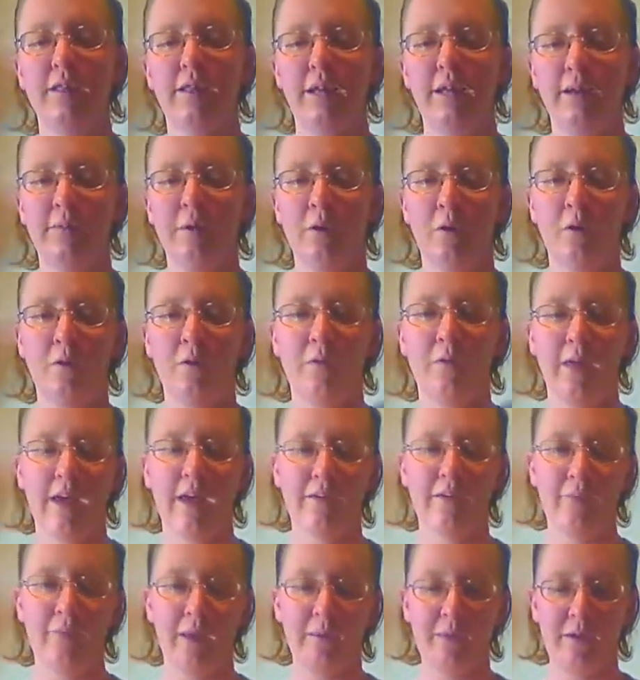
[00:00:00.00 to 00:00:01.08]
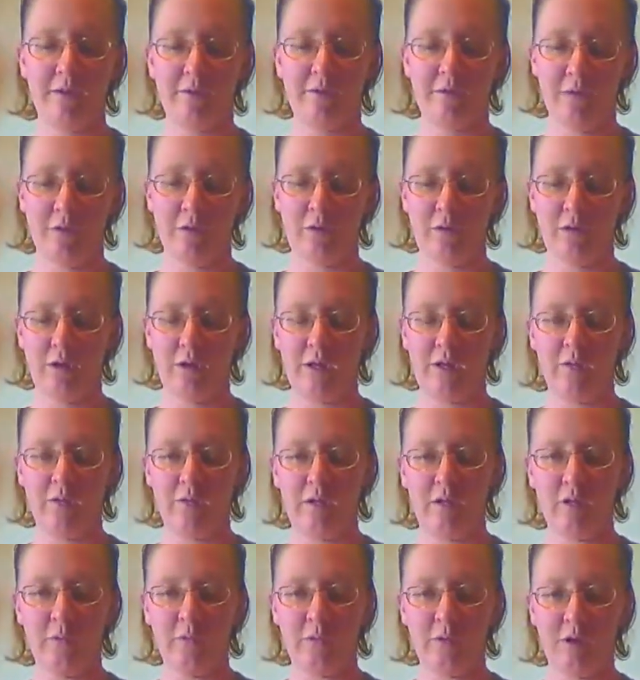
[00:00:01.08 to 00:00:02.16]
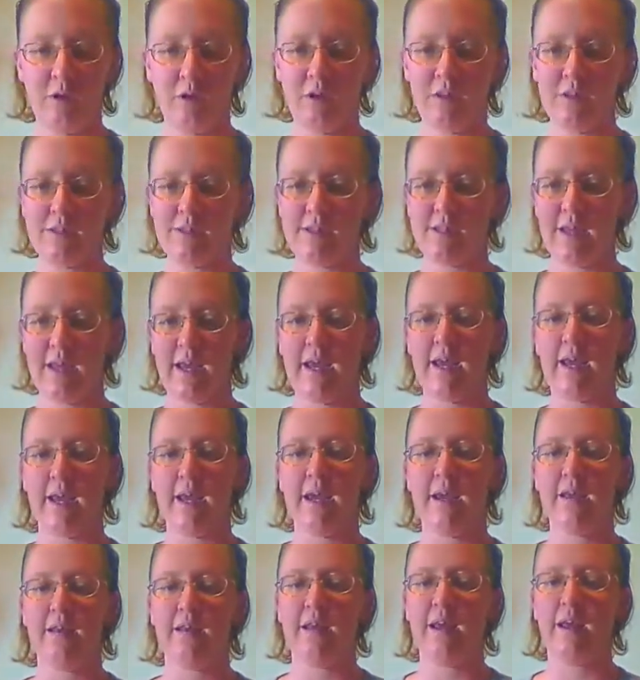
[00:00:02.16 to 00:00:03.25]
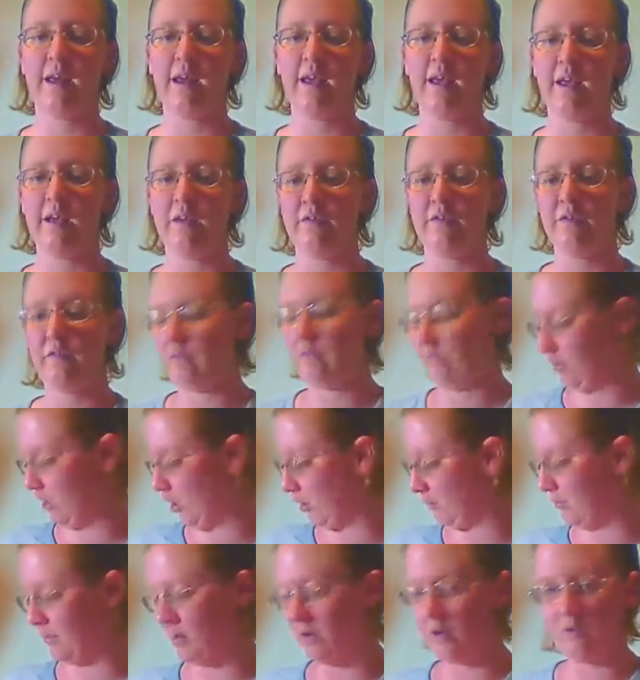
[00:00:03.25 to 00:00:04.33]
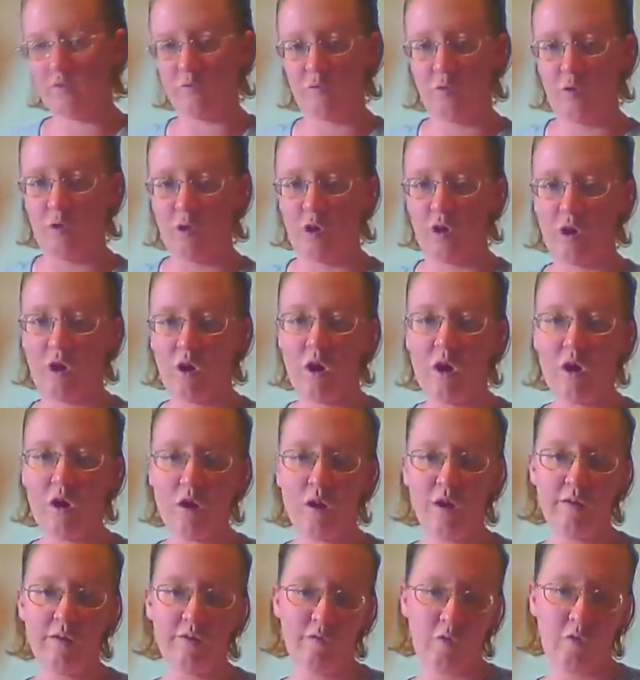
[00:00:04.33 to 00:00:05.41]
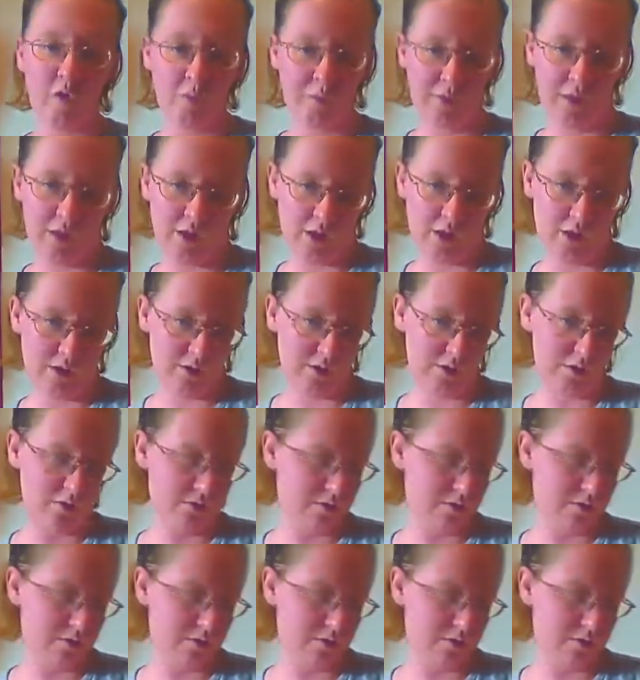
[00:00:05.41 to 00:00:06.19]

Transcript: They both have baby food coupons, and they have coupons for formula.